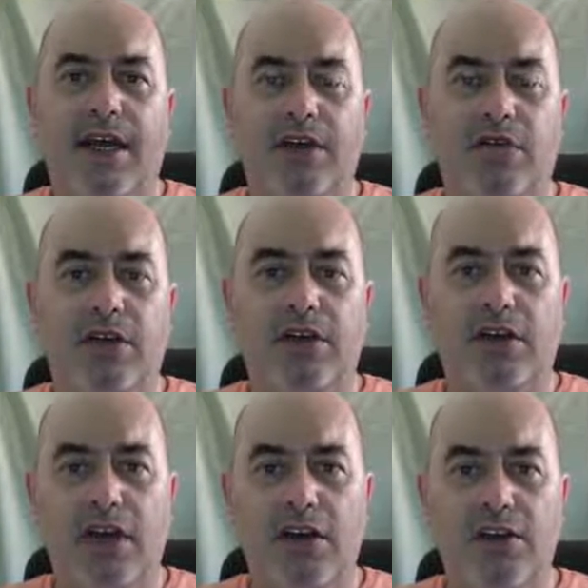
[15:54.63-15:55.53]
and you want to
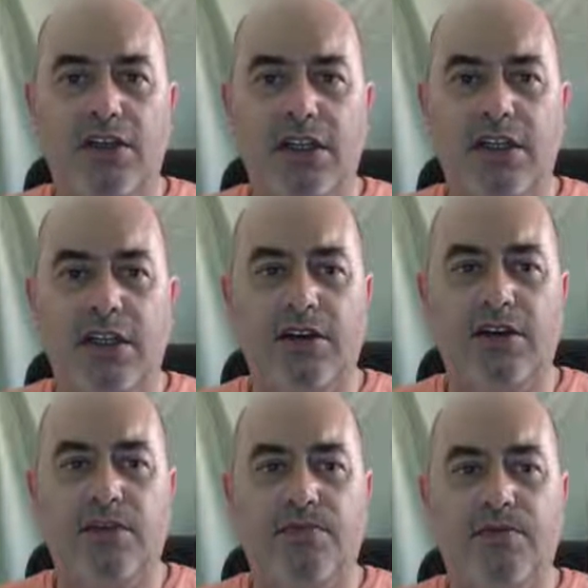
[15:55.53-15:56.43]
do coaching, then
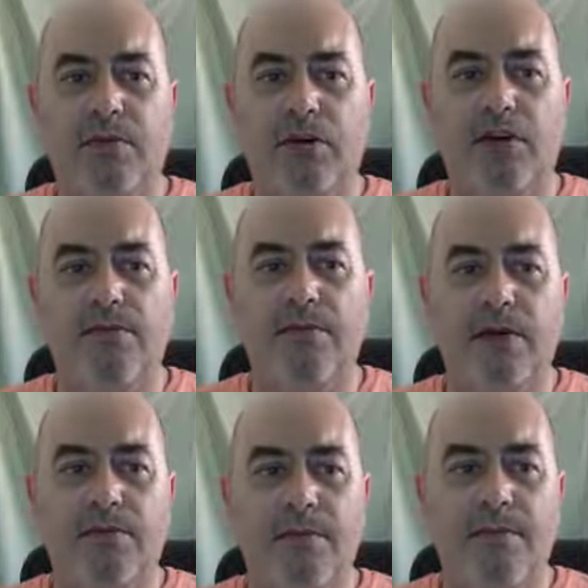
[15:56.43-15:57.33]
you could put your
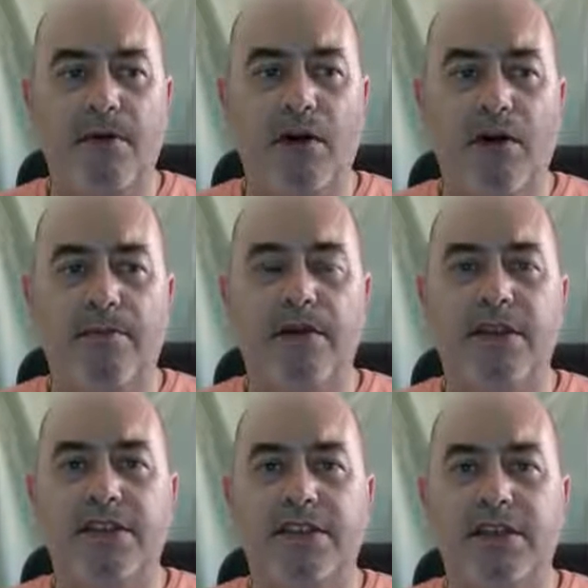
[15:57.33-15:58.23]
memberhub
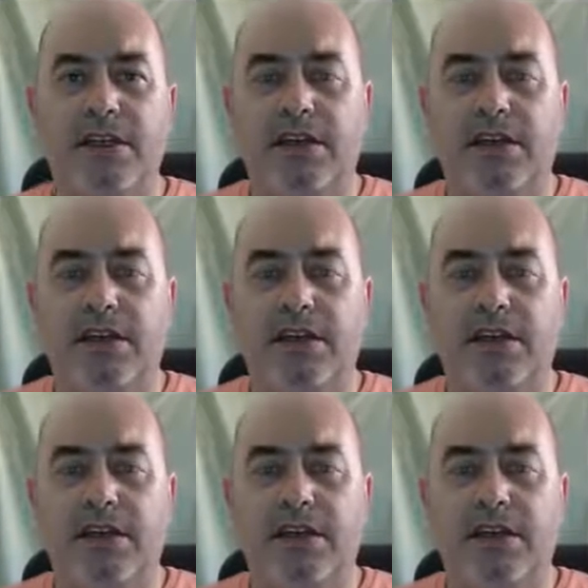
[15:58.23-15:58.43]
as